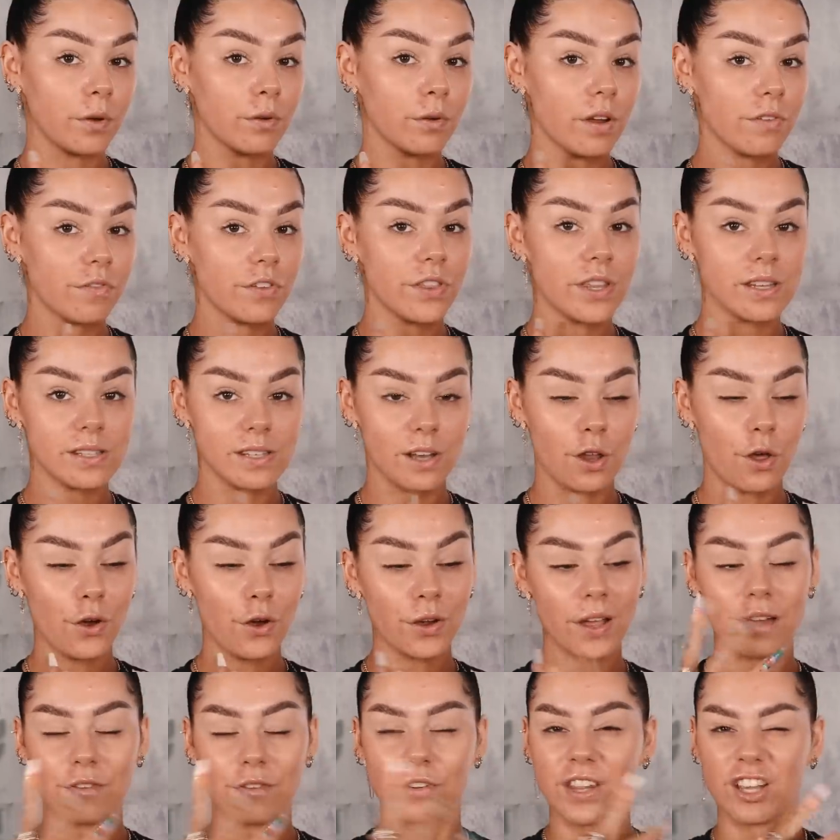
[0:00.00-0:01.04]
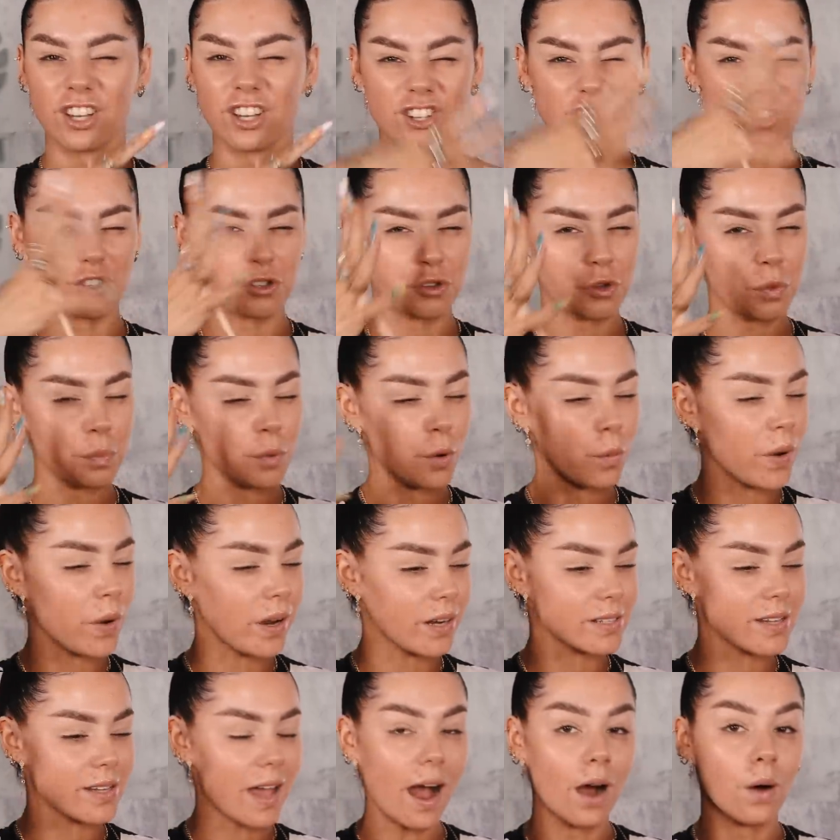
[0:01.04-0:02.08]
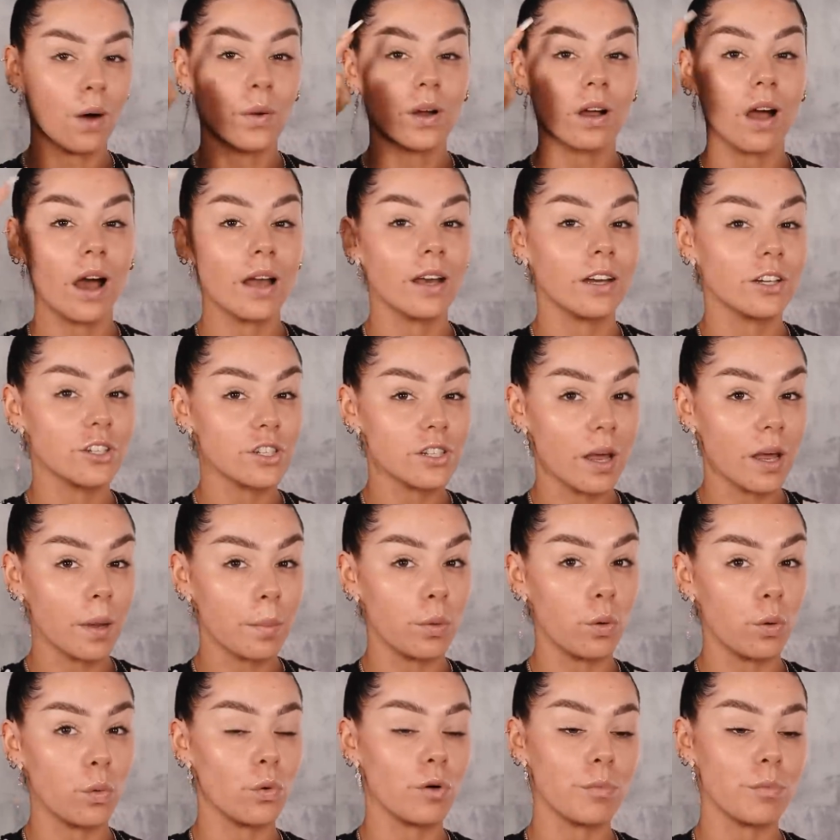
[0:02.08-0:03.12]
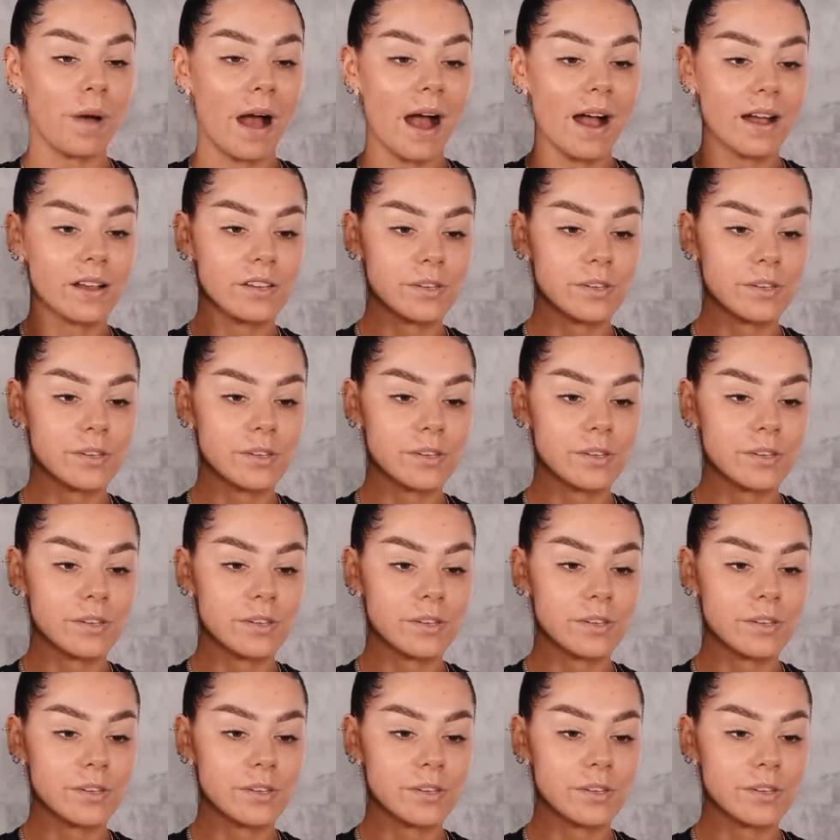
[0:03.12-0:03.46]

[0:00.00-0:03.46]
want it for this look. Everything's just super winged out and kind of just like pulled back.